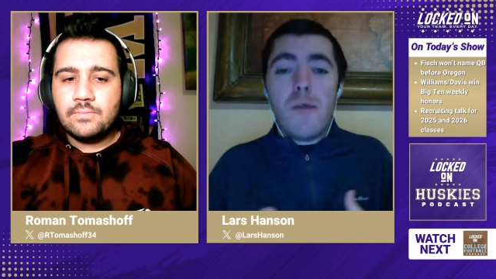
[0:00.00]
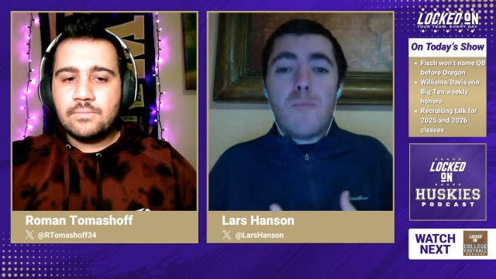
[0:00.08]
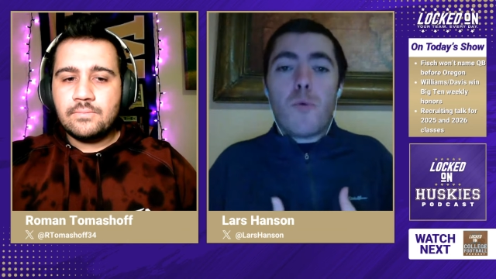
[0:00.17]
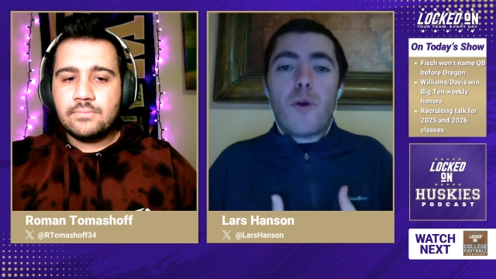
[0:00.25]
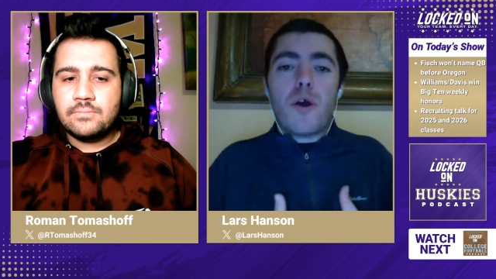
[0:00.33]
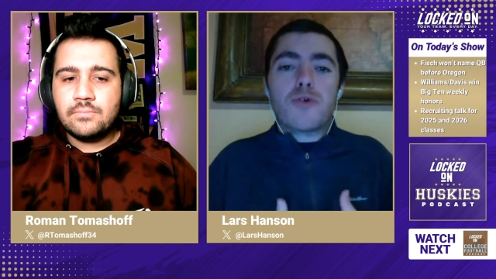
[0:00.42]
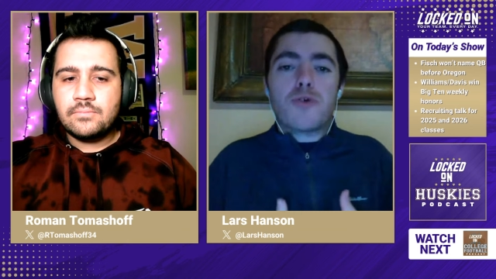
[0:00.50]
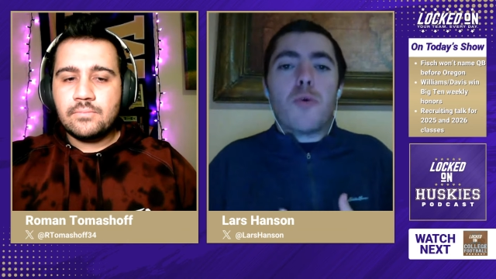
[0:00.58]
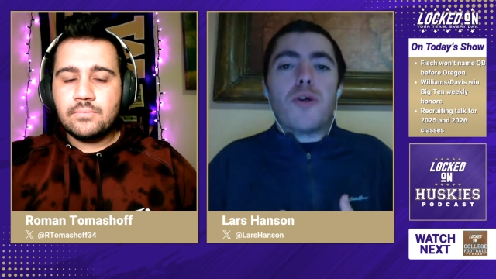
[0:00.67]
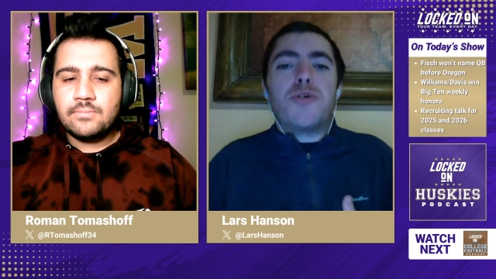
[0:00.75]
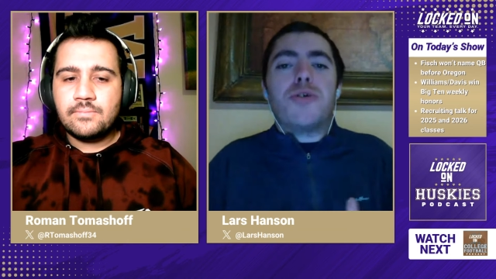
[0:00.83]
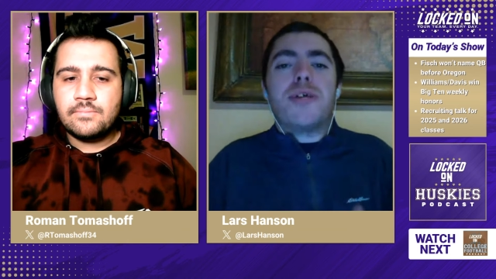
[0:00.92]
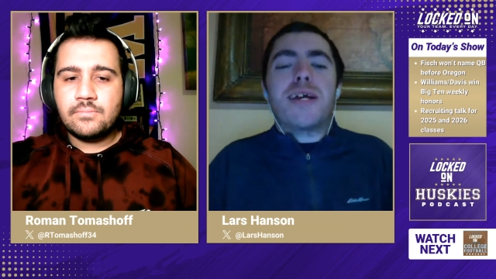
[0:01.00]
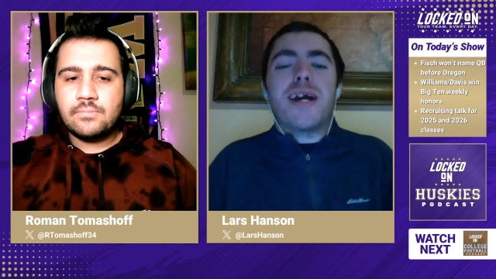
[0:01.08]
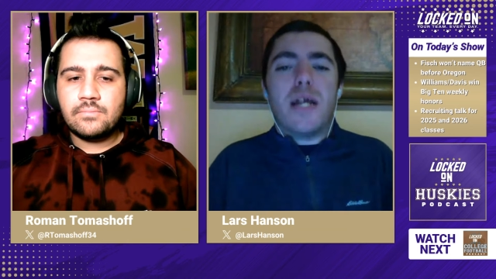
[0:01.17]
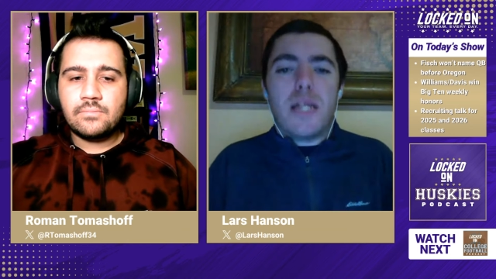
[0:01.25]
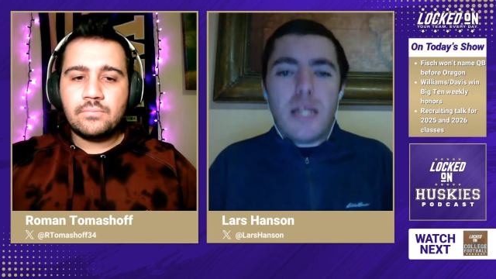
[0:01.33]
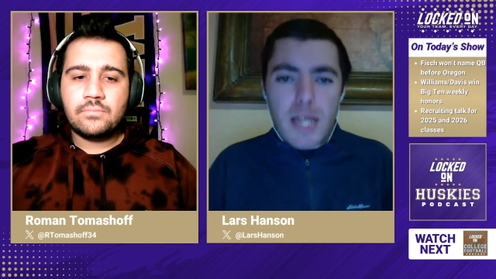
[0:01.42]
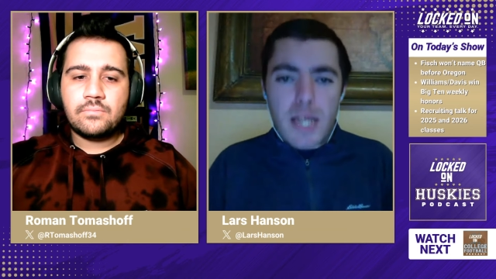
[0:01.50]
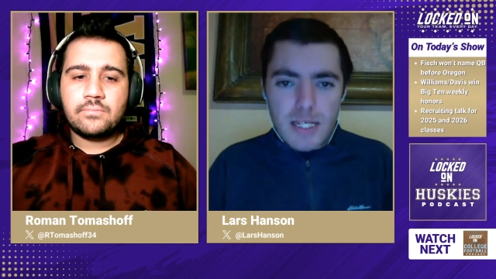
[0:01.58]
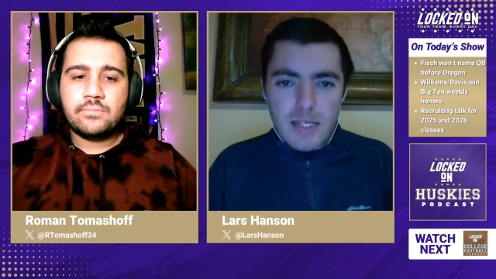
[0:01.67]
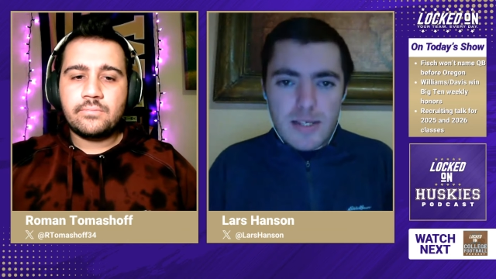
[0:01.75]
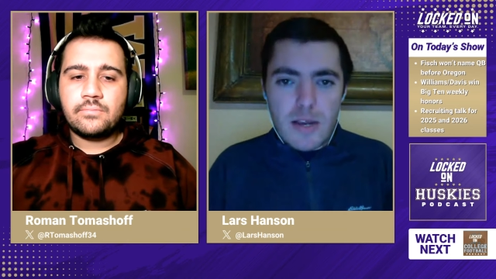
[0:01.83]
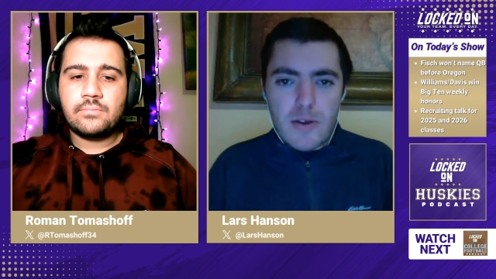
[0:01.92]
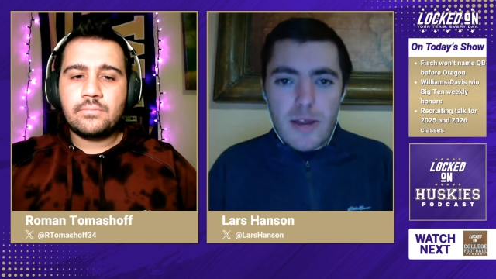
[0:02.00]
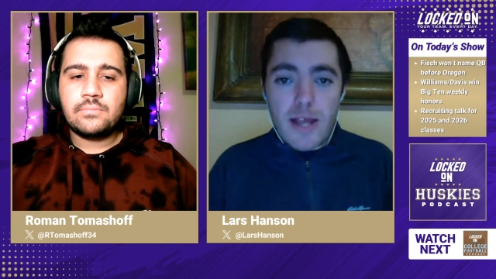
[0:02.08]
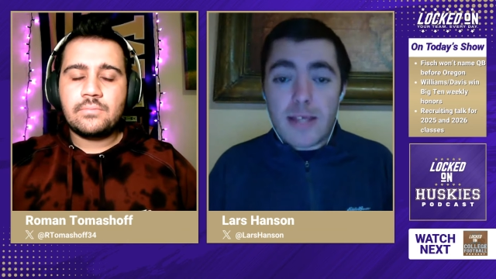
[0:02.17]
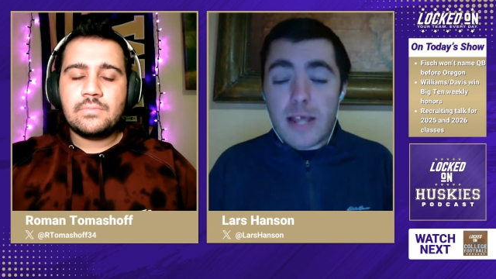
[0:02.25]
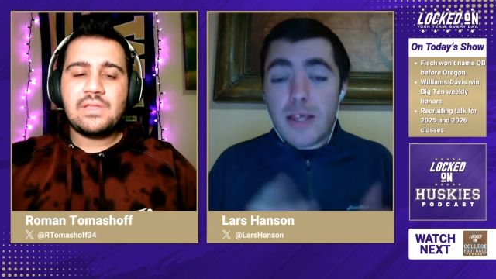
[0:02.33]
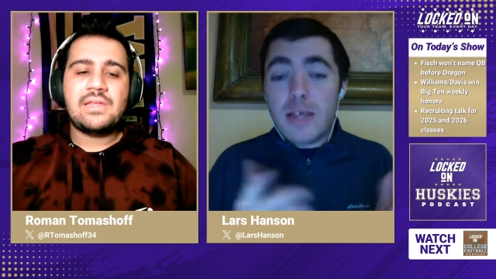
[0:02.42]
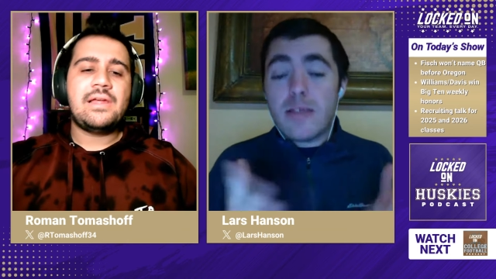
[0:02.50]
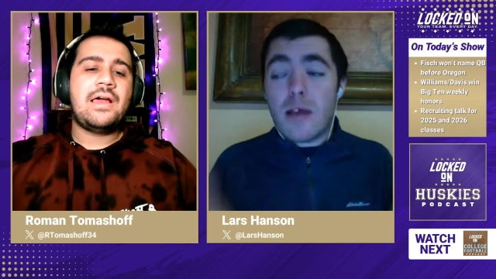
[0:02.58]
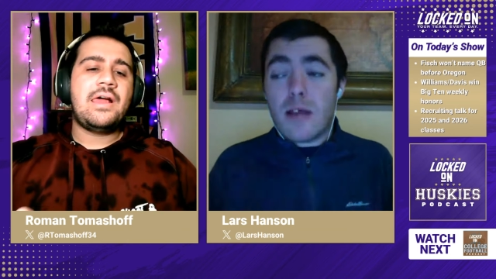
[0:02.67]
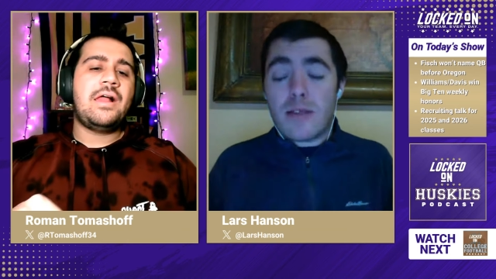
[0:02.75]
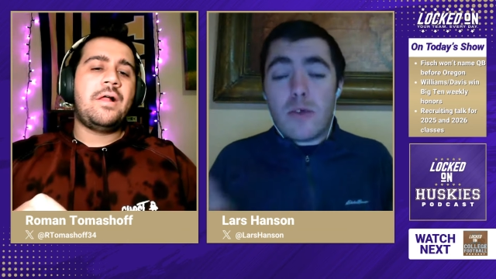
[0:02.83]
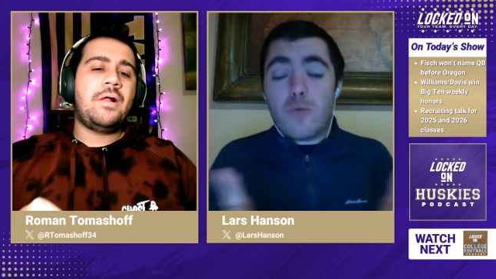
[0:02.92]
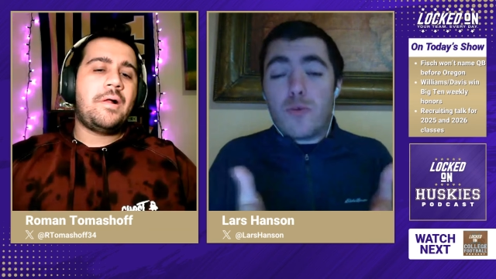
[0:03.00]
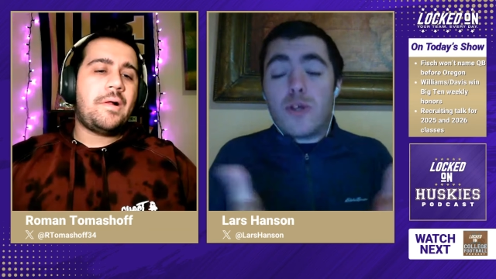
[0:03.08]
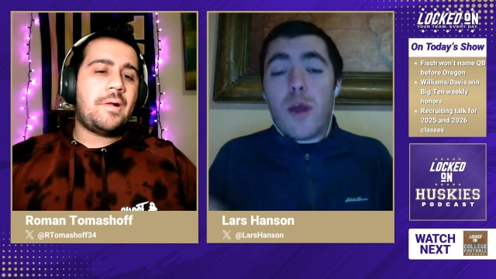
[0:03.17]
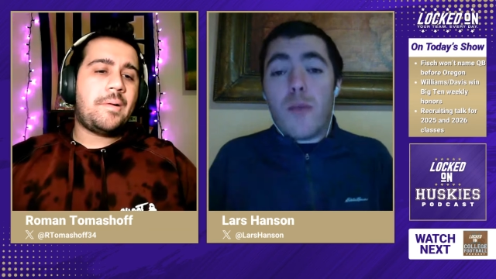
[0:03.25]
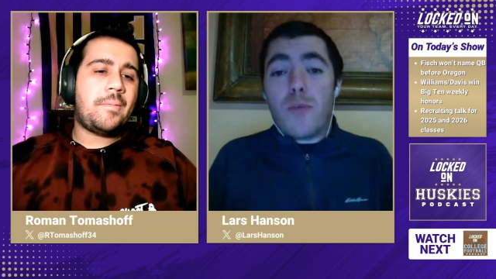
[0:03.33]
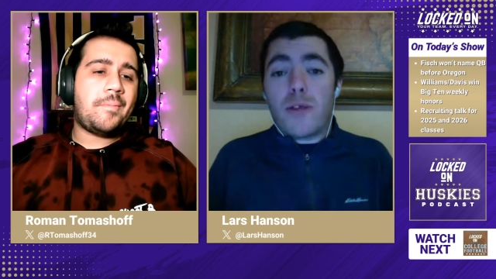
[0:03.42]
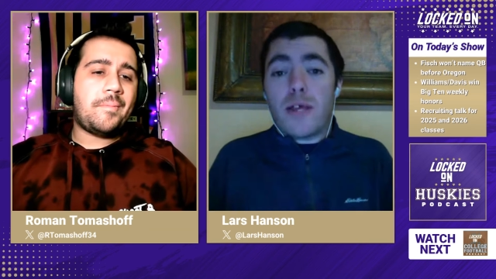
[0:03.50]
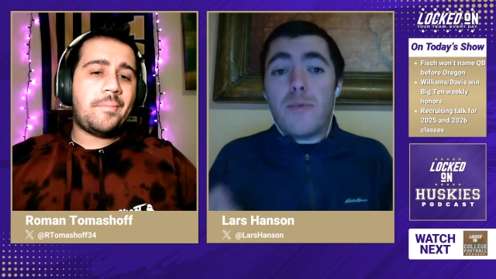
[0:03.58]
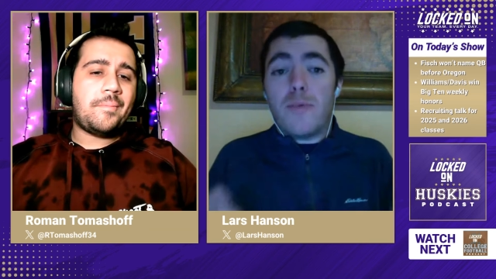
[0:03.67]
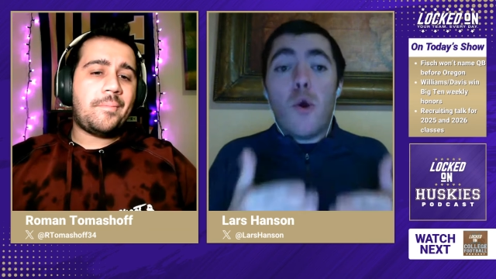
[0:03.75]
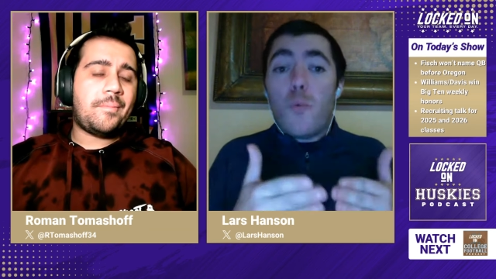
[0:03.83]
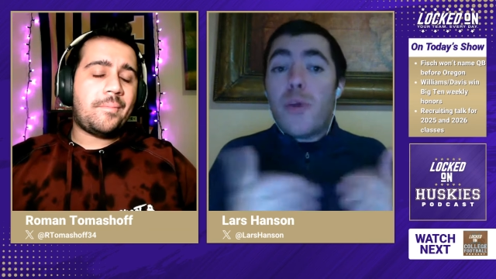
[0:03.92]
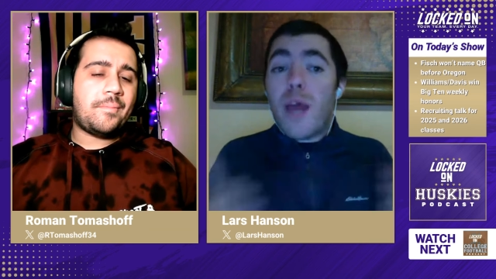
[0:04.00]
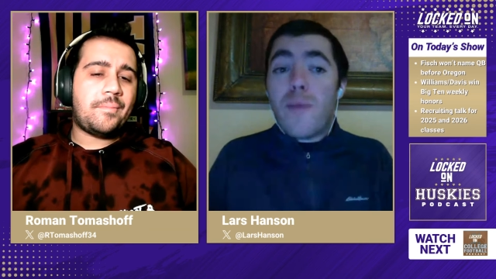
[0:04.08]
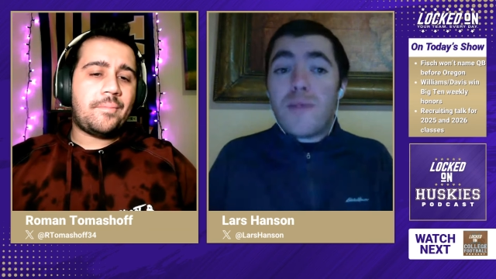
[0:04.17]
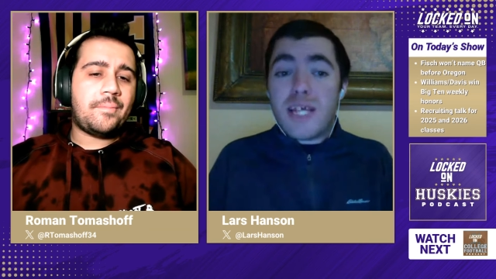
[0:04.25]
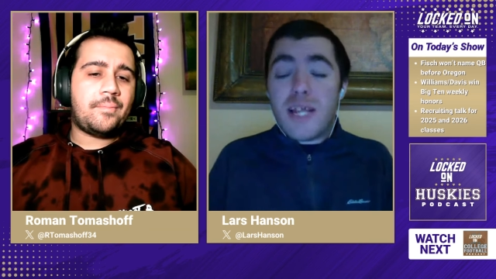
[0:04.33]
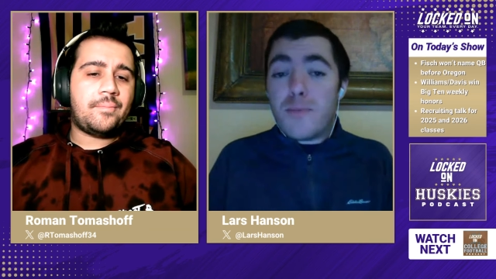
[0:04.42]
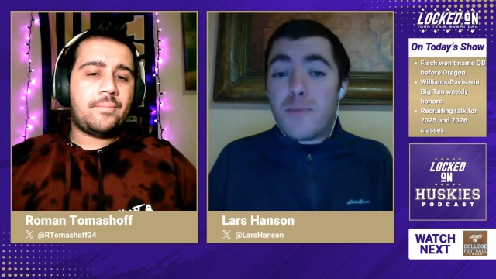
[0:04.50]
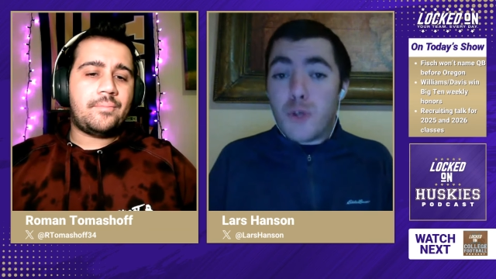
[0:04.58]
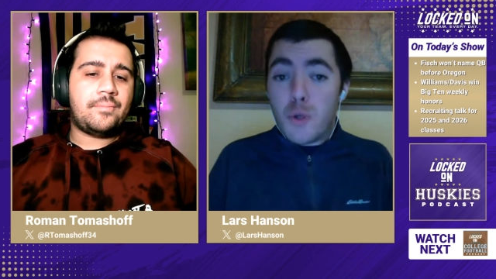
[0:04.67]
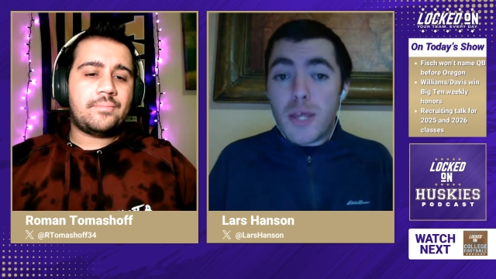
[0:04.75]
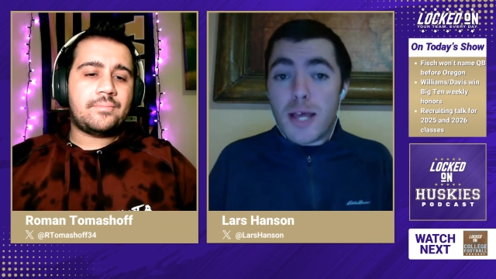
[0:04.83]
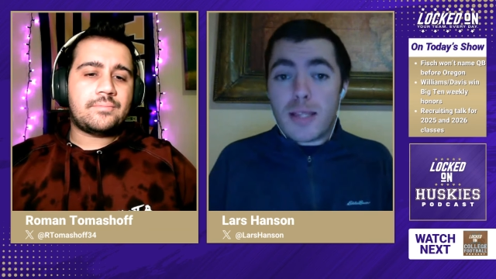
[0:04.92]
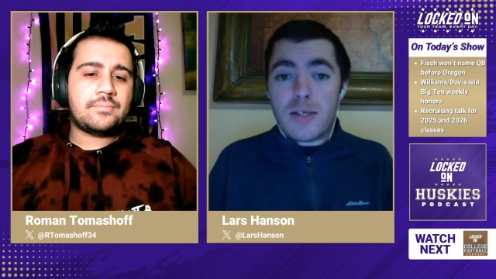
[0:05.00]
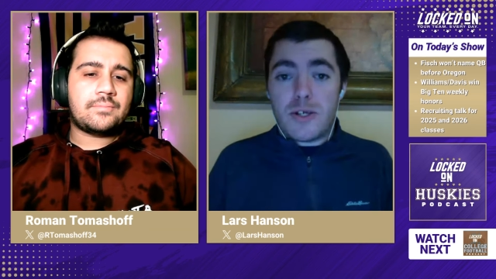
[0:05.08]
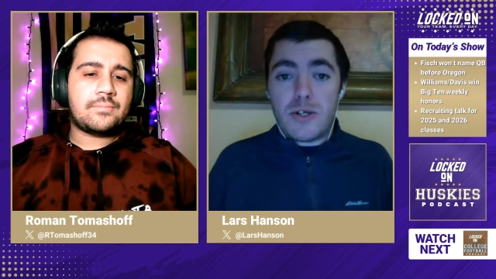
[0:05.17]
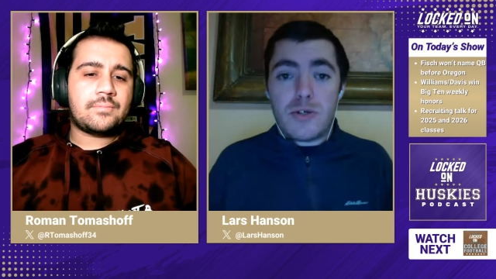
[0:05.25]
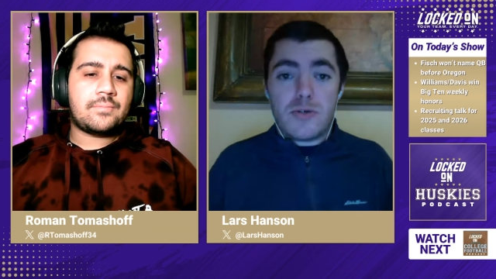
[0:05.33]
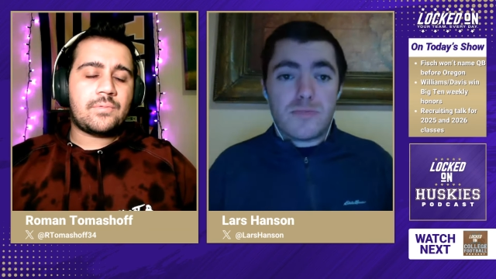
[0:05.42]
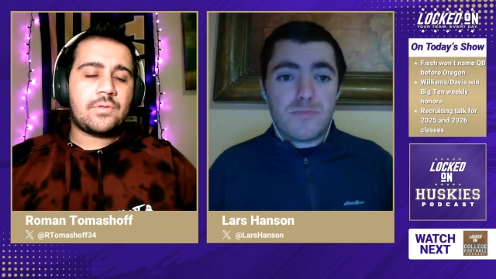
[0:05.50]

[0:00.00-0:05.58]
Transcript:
Speaker 1: but we also don't want you to take unnecessary hits. And I think the reason why I bring that up, we haven't seen him do that this year.